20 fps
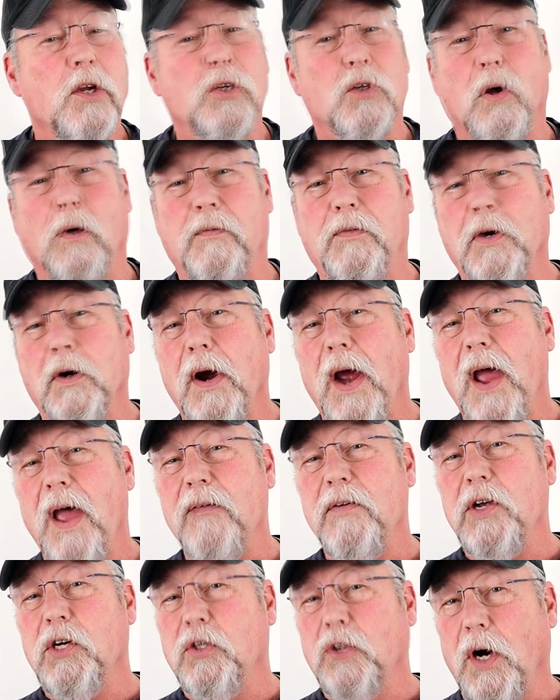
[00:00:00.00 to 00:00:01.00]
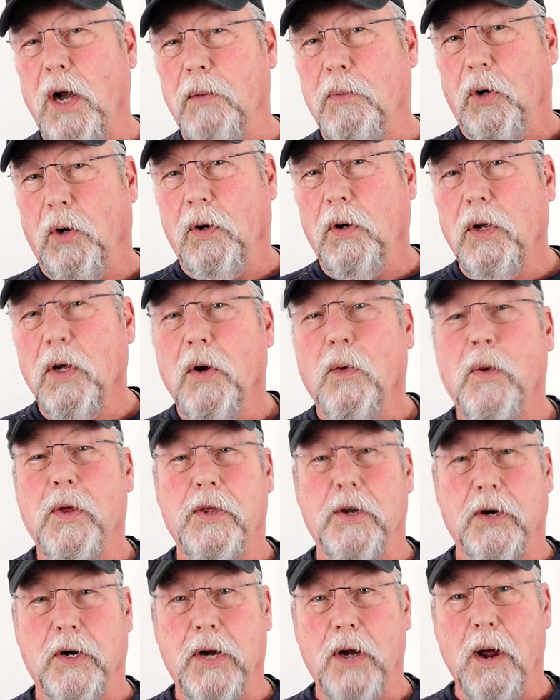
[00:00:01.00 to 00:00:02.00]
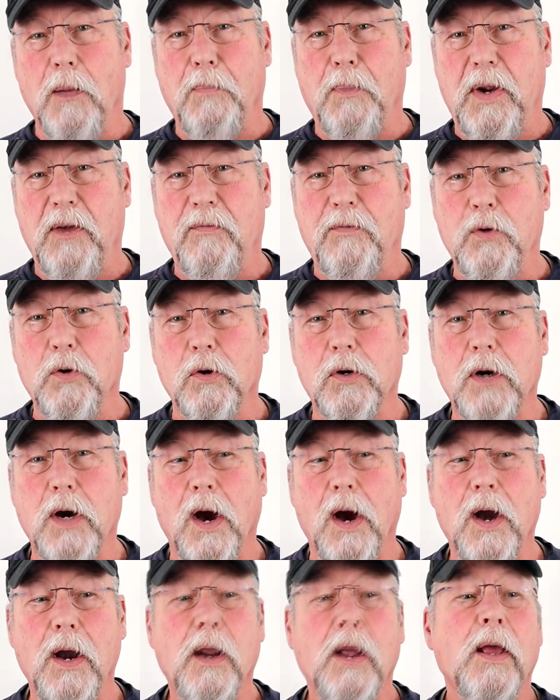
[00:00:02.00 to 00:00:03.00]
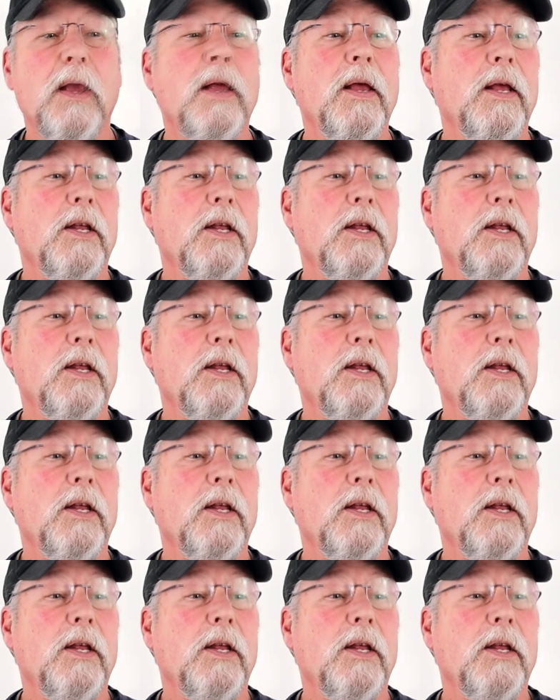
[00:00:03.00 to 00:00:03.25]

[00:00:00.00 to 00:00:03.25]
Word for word: So if you're having trouble with your company fuel card,